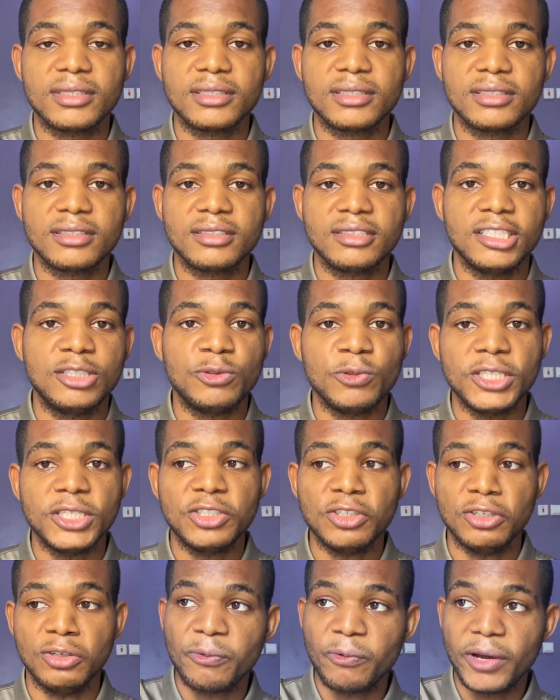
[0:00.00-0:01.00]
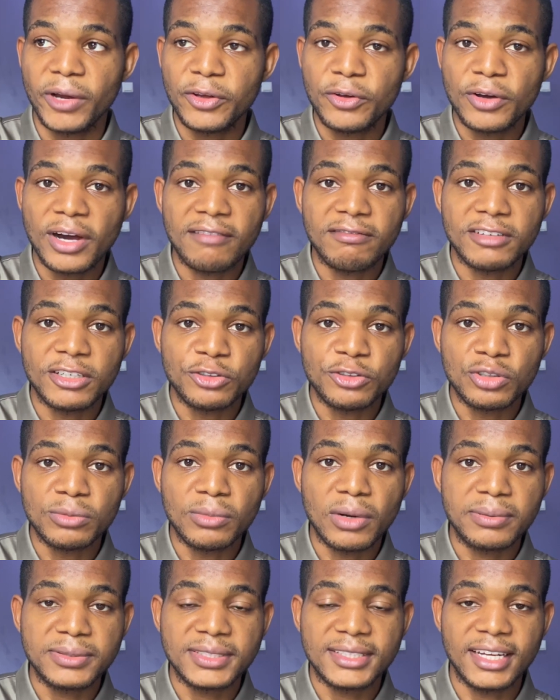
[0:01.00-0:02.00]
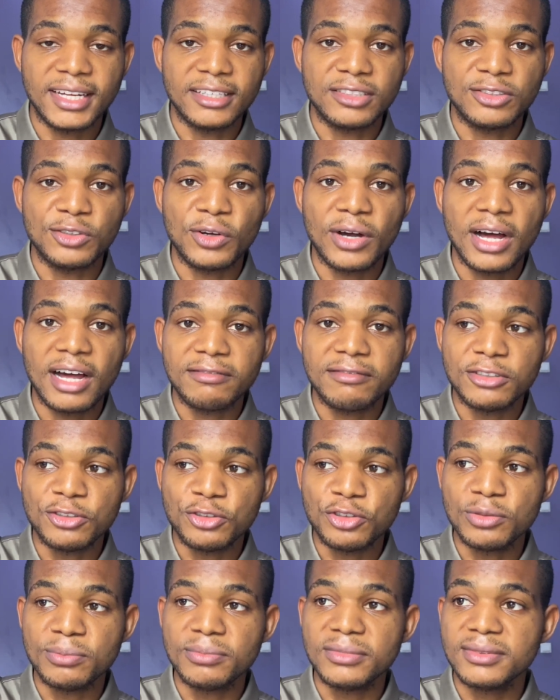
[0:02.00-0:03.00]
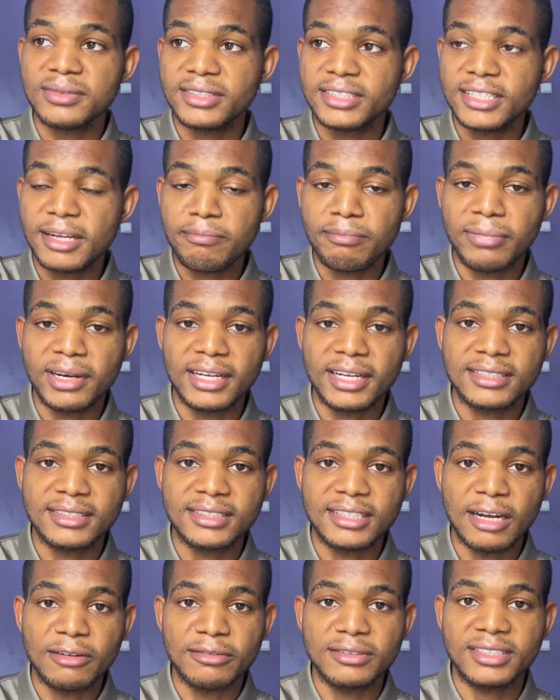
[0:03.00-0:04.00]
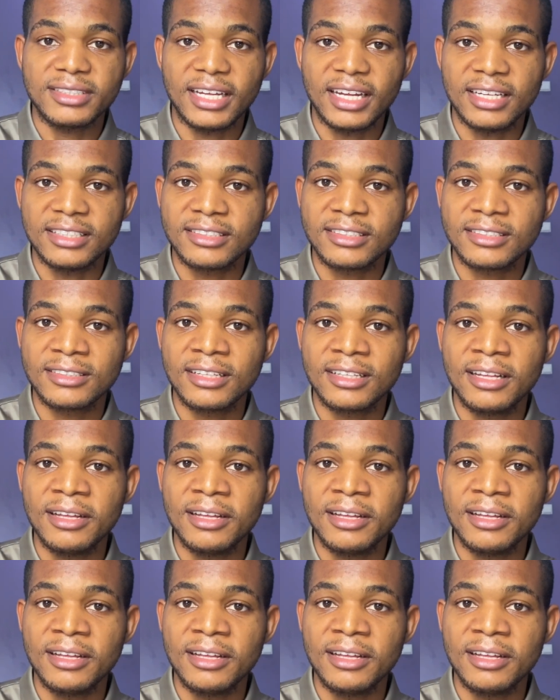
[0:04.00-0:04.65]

situation where you have the room upstairs, you have the room same place downstairs,